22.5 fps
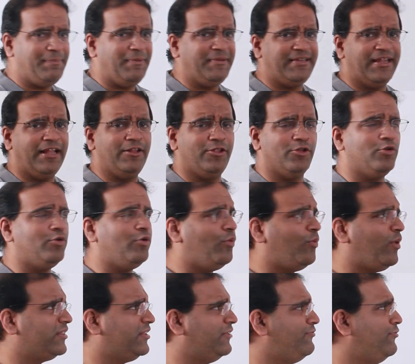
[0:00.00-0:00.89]
Let me tell
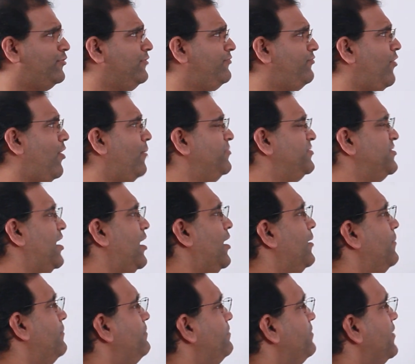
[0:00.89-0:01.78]
you what the full
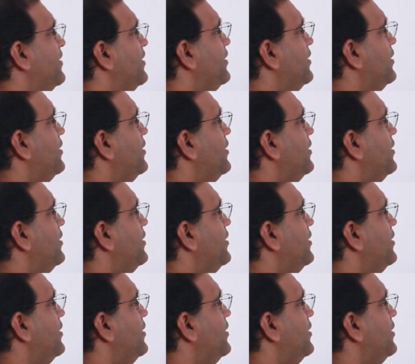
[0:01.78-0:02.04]
forms are.